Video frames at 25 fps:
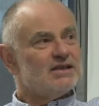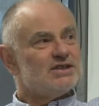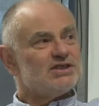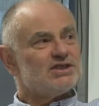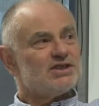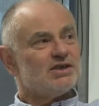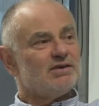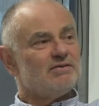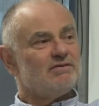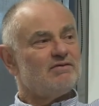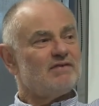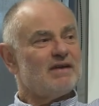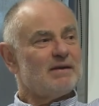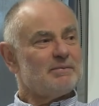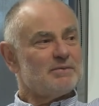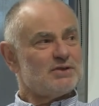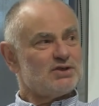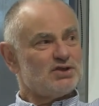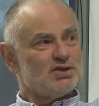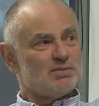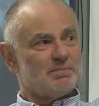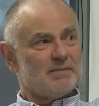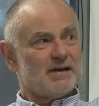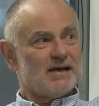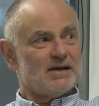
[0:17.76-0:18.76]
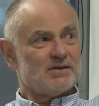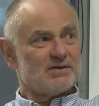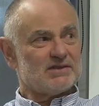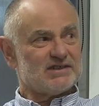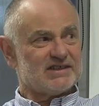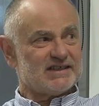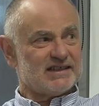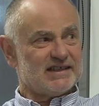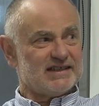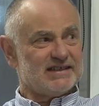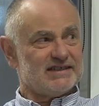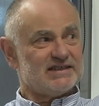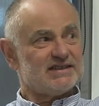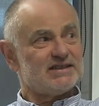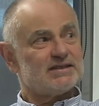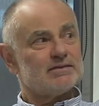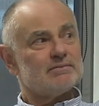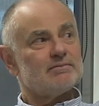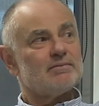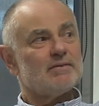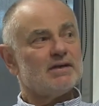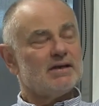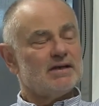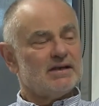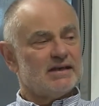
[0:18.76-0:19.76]
So inflammatory bowel disease
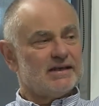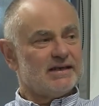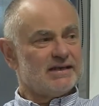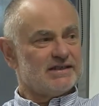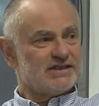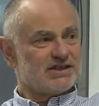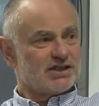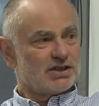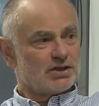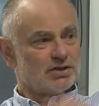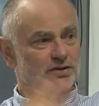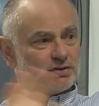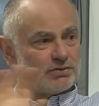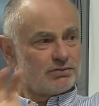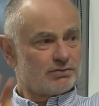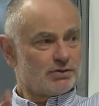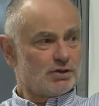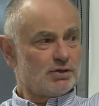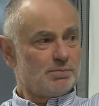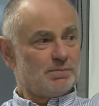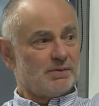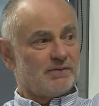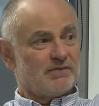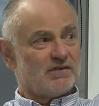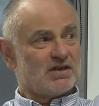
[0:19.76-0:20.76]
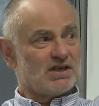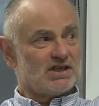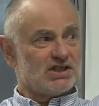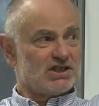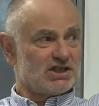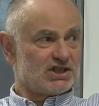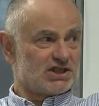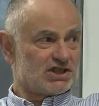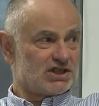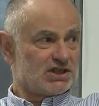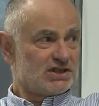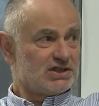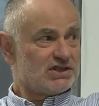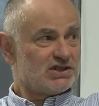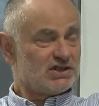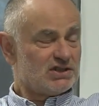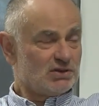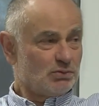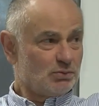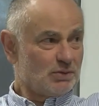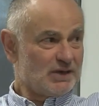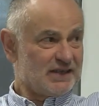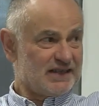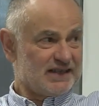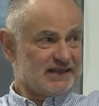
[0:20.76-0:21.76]
is a group of conditions
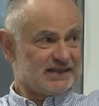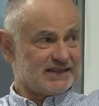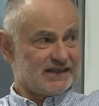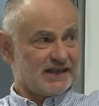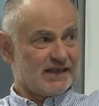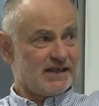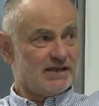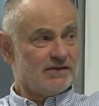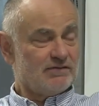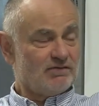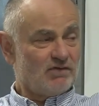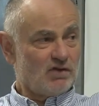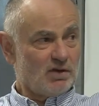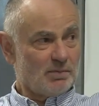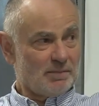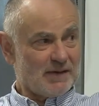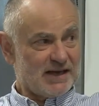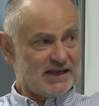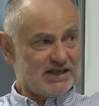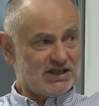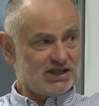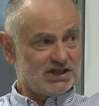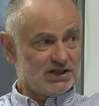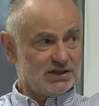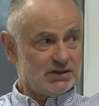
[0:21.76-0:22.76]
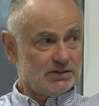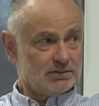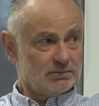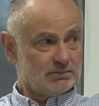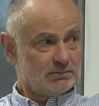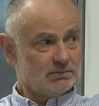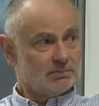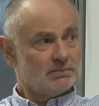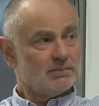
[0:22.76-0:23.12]
where there's inflammation,